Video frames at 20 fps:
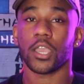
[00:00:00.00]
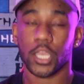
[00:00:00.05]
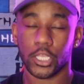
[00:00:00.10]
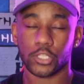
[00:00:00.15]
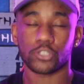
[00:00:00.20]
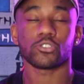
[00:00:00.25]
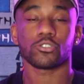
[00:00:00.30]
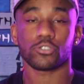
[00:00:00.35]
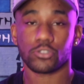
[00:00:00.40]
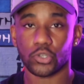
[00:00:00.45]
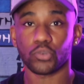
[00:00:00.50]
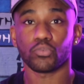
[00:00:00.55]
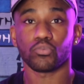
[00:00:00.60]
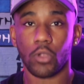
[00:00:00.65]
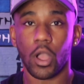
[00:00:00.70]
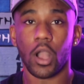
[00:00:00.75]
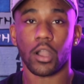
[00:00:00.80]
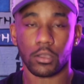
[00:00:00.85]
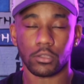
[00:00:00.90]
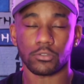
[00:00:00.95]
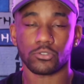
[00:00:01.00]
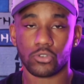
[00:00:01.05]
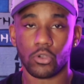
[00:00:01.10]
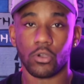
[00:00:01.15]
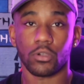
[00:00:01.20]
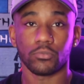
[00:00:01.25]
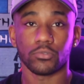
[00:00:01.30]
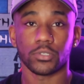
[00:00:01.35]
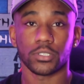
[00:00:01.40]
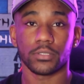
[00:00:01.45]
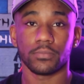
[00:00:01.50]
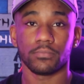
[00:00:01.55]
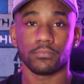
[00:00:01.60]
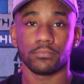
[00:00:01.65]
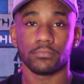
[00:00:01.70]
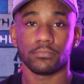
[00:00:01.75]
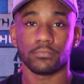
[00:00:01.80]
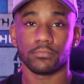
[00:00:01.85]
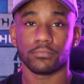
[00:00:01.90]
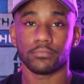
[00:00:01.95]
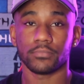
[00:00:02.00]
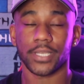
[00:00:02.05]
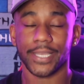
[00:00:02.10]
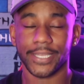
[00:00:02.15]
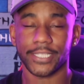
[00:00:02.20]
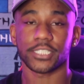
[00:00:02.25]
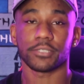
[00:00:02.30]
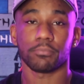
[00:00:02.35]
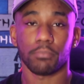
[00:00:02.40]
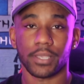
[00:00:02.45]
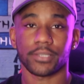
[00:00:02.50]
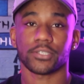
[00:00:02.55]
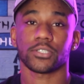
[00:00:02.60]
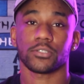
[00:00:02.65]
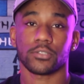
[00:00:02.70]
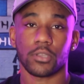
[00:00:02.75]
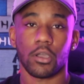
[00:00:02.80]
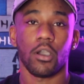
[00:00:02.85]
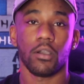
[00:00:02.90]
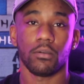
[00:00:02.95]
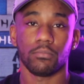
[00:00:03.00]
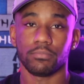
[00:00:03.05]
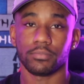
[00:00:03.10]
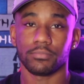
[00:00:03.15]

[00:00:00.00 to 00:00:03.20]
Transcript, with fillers: It's derogatory. It's messed up.